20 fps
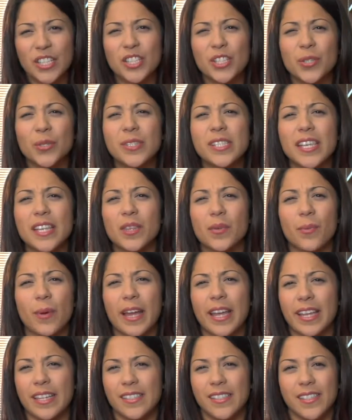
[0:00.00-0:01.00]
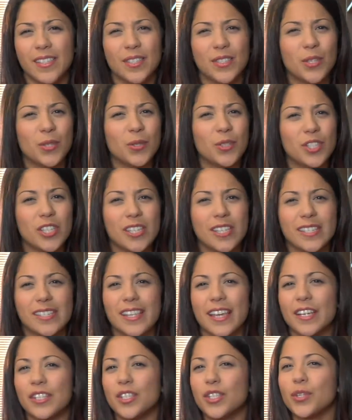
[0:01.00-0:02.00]
Choosing the right institution
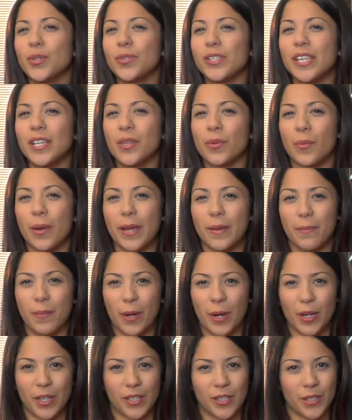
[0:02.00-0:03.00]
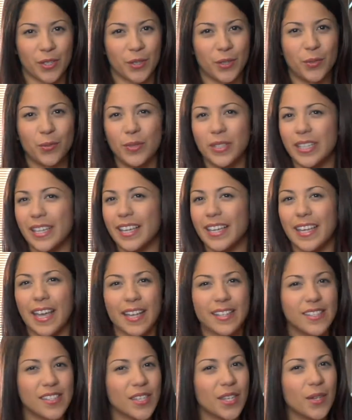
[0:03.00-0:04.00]
is like choosing the right partner who really
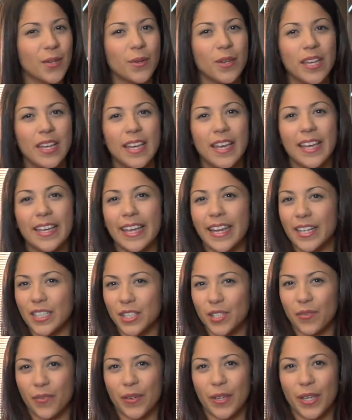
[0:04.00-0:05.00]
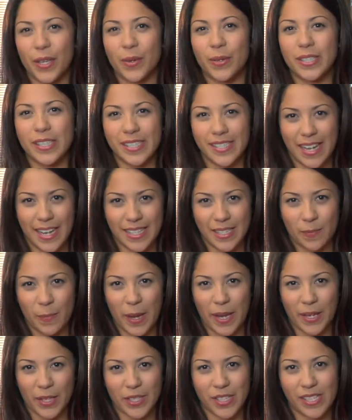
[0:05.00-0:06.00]
gets you, cares for you, and stays
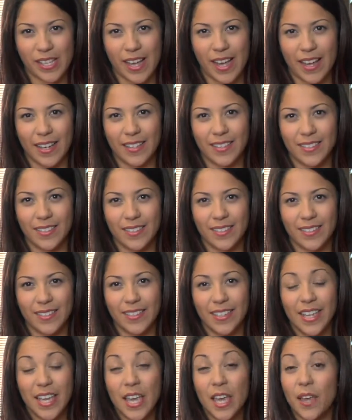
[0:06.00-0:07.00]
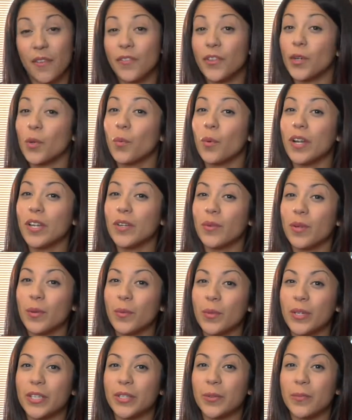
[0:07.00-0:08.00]
by your side. If you're
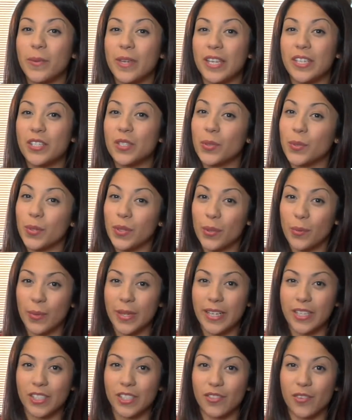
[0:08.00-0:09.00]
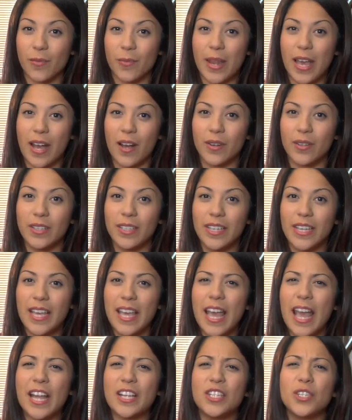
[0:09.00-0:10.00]
wondering where you'll be 2 or 3 years from now,
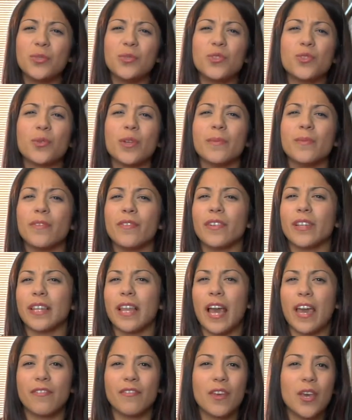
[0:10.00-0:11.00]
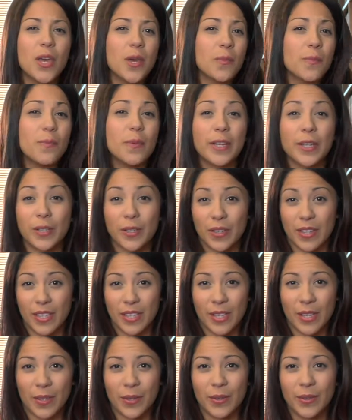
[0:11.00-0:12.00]
and you dream of a life bigger
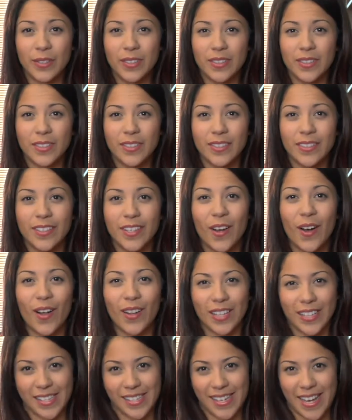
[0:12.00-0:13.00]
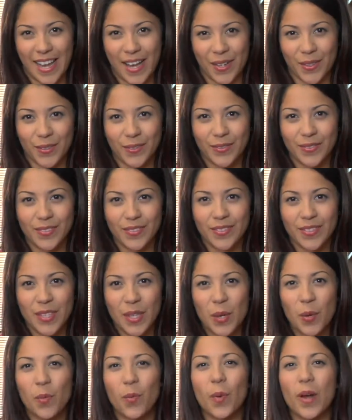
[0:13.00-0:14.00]
than you, call us now.
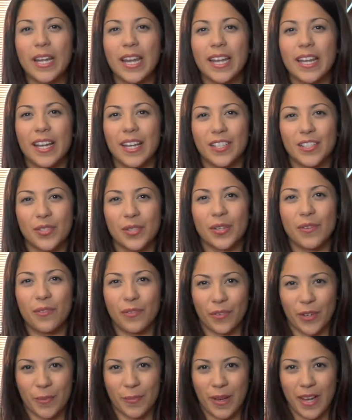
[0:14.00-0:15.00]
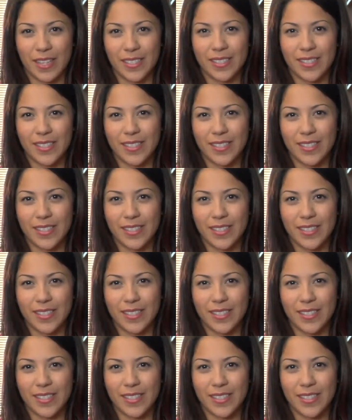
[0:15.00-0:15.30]
1-800-FREMONT,